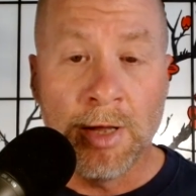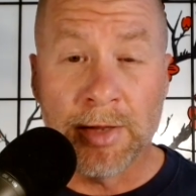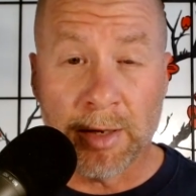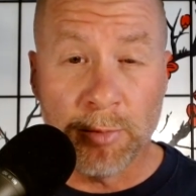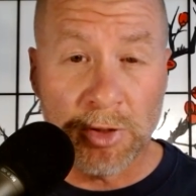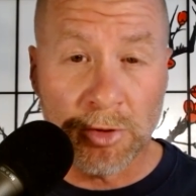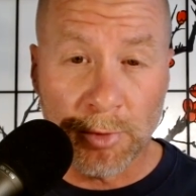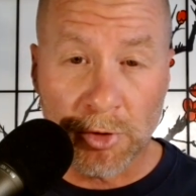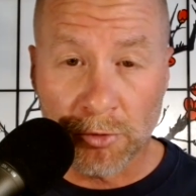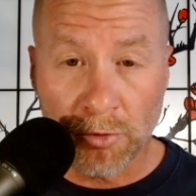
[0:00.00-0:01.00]
that can be so
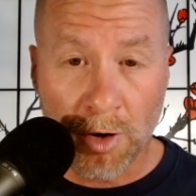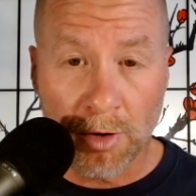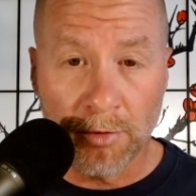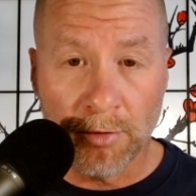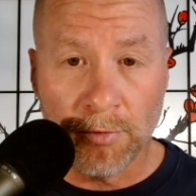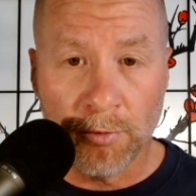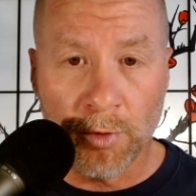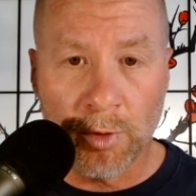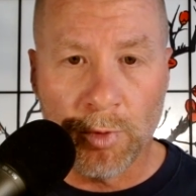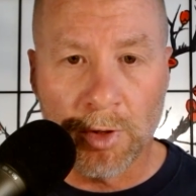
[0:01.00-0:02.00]
much stronger than
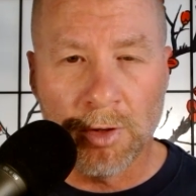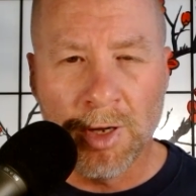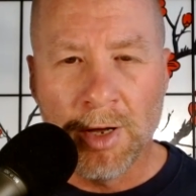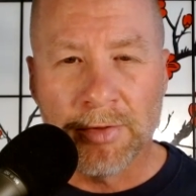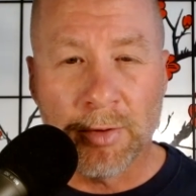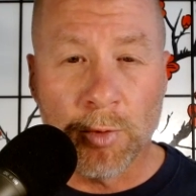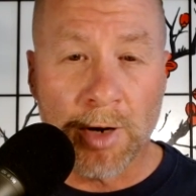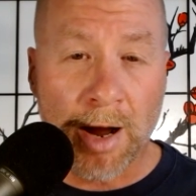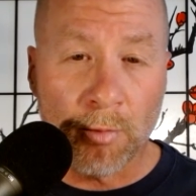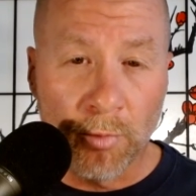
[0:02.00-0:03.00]
free will that we're
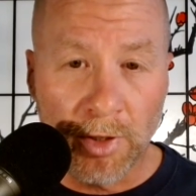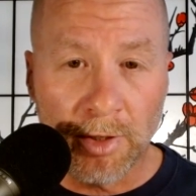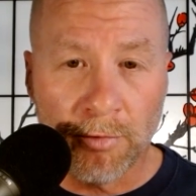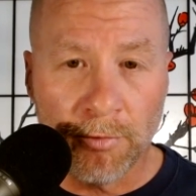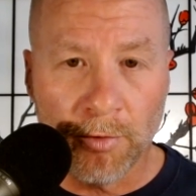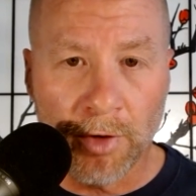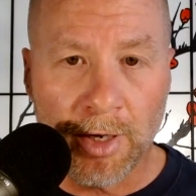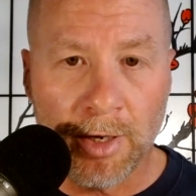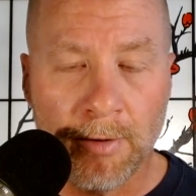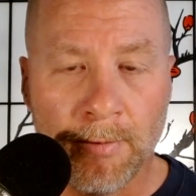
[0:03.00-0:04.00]
not really
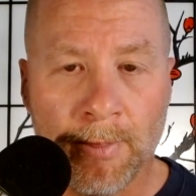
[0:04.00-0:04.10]
free,